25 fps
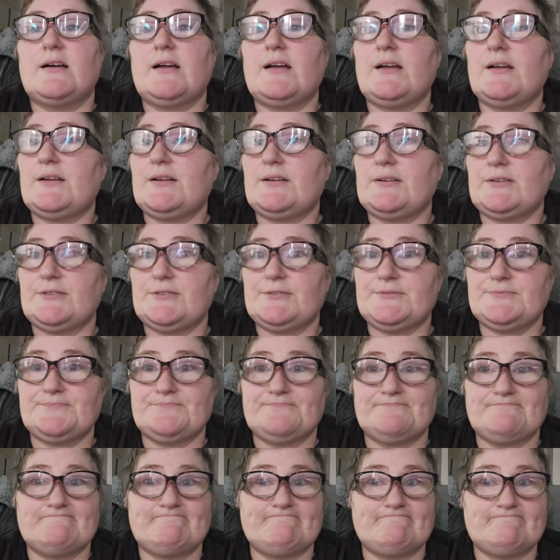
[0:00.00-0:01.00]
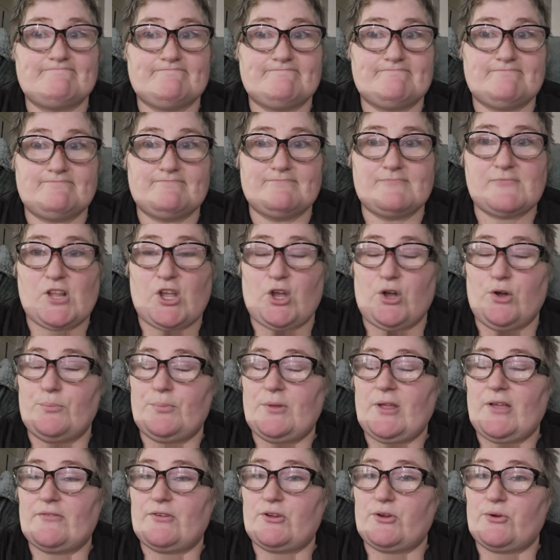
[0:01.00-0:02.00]
Uh,
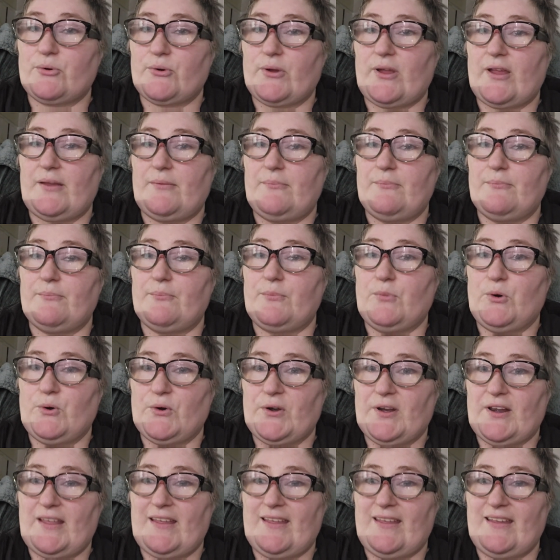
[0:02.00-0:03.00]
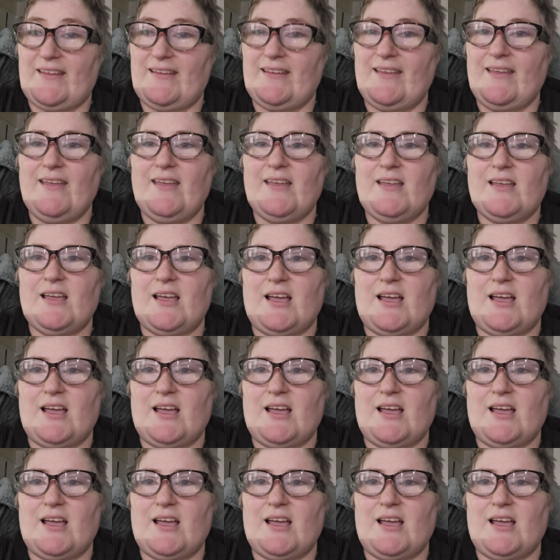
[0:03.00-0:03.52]
hope you have a great morning,